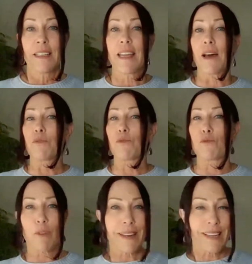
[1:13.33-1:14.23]
Now,
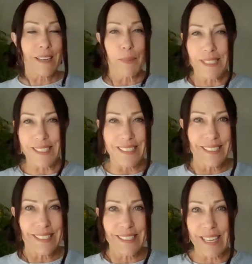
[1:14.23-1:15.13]
running a
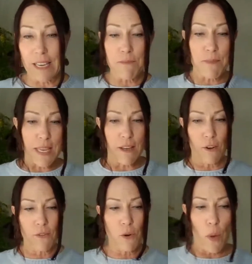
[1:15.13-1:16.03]
business can be
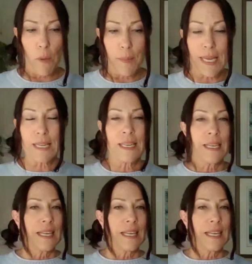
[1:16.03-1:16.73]
overwhelming.